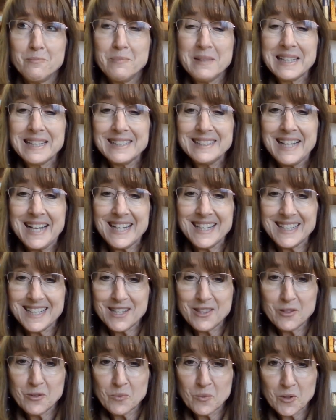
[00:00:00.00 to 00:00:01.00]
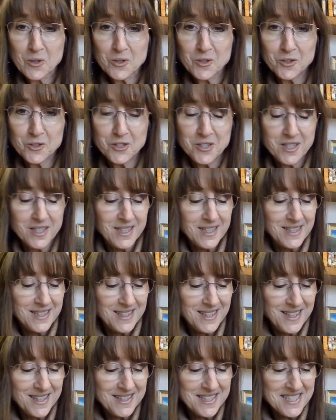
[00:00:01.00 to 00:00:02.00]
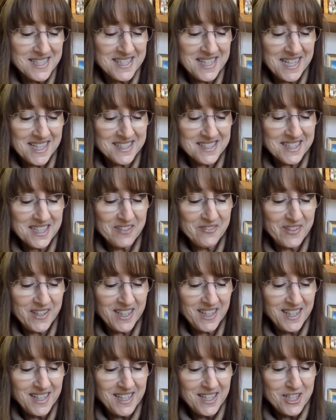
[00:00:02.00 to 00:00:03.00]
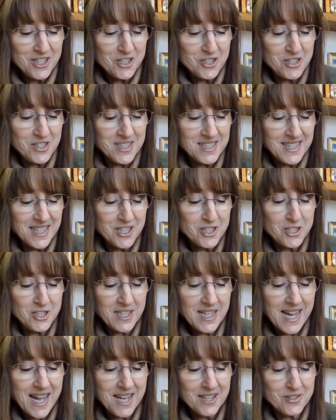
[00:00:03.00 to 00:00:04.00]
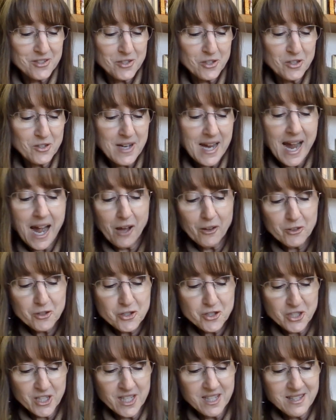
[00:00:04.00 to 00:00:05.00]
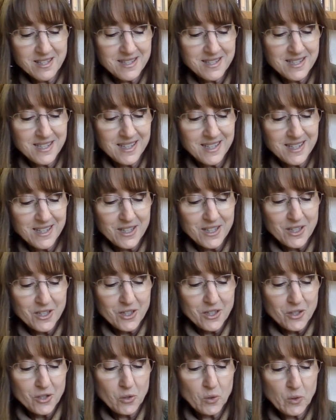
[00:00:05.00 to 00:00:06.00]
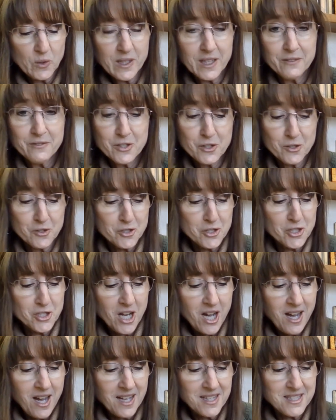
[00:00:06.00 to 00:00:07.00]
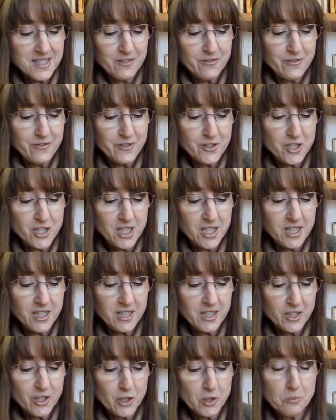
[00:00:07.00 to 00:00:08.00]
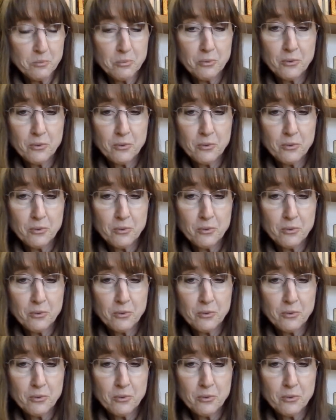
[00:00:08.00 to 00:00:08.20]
be a light in the world this Thanksgiving, she said she asked her allergist, who gives her shots, if she could